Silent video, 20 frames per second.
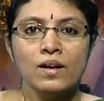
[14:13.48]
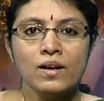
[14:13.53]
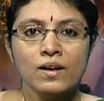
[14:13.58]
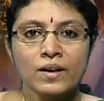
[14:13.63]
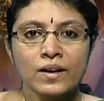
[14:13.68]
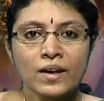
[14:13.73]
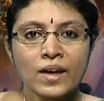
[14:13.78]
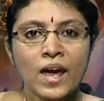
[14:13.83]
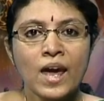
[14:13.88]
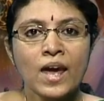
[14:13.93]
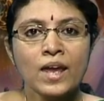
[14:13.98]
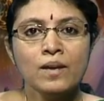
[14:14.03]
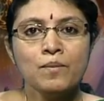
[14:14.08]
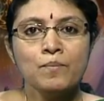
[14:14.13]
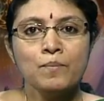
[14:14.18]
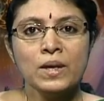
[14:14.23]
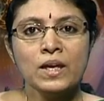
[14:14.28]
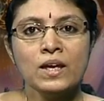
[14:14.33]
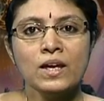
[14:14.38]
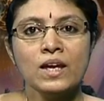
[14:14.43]
can
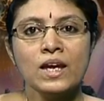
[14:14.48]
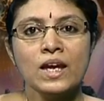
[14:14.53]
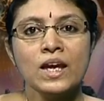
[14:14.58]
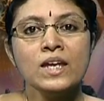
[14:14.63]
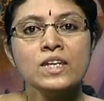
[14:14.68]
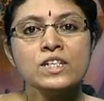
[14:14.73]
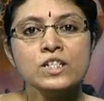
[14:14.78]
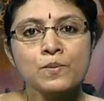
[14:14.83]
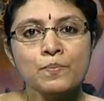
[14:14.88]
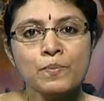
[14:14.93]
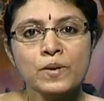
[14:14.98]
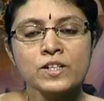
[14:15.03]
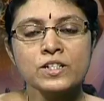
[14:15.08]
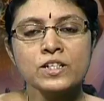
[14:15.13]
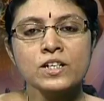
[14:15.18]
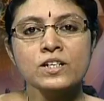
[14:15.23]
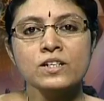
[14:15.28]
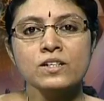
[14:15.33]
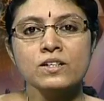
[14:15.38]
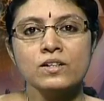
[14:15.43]
be
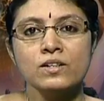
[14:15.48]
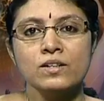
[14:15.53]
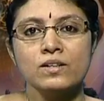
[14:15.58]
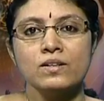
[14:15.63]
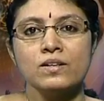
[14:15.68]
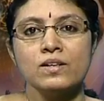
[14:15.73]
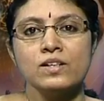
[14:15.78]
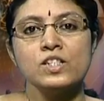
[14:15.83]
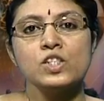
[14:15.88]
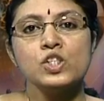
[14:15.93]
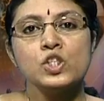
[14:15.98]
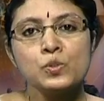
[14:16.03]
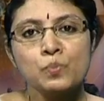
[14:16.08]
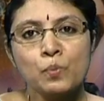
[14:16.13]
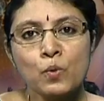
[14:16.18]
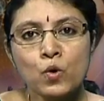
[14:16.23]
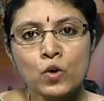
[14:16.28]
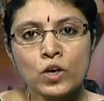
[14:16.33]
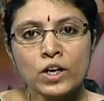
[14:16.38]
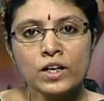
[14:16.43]
interpreted,
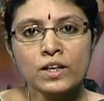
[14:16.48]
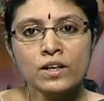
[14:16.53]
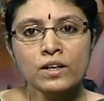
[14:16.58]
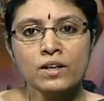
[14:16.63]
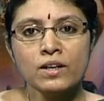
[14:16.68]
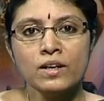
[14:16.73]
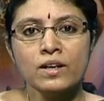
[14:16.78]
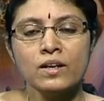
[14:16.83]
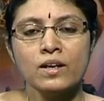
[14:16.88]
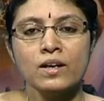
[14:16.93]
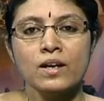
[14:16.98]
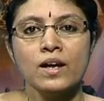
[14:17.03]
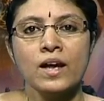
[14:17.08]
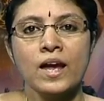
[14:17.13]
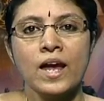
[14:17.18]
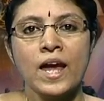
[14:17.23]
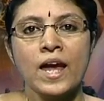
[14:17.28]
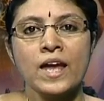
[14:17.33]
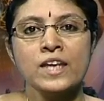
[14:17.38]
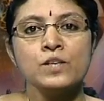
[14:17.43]
spoken
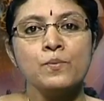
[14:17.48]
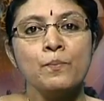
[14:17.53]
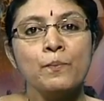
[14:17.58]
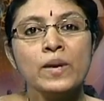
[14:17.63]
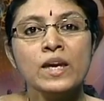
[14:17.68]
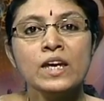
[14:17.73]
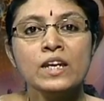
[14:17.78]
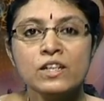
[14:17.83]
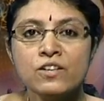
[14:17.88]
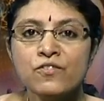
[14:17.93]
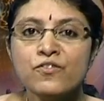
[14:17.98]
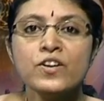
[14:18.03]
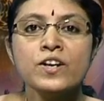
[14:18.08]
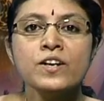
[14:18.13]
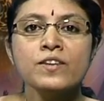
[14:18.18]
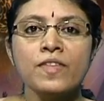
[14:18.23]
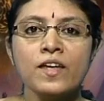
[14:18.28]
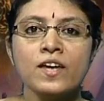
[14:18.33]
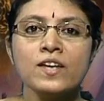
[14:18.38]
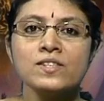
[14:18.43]
and mean different
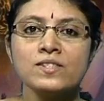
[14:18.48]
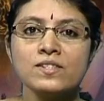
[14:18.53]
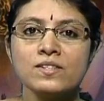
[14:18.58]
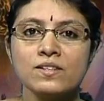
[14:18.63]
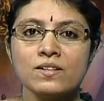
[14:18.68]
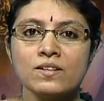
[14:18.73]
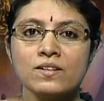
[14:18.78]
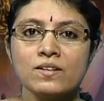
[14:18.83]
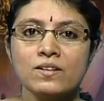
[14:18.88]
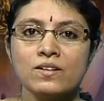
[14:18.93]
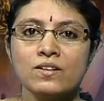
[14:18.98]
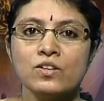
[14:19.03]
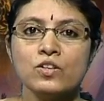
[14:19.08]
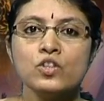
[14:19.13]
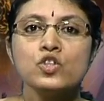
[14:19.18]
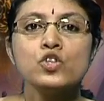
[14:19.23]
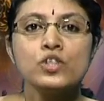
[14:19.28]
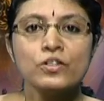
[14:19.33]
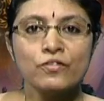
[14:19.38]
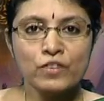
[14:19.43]
things
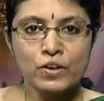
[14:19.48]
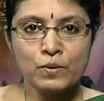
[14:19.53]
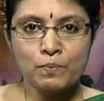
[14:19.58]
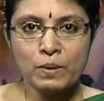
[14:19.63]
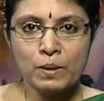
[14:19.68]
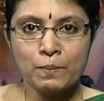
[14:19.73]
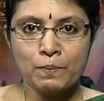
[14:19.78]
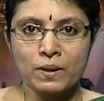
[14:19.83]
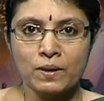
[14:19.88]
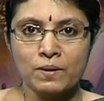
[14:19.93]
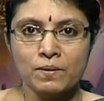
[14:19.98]
to different people.